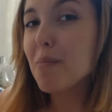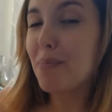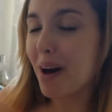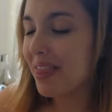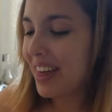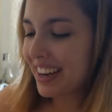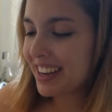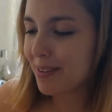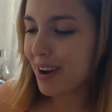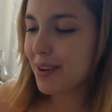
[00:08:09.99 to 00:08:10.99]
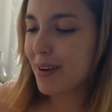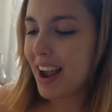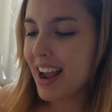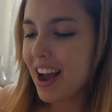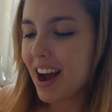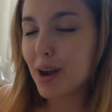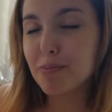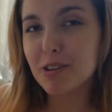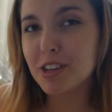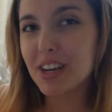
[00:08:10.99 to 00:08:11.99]
But thank you anyway, I
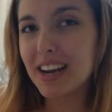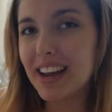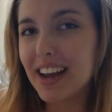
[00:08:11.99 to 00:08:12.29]
appreciate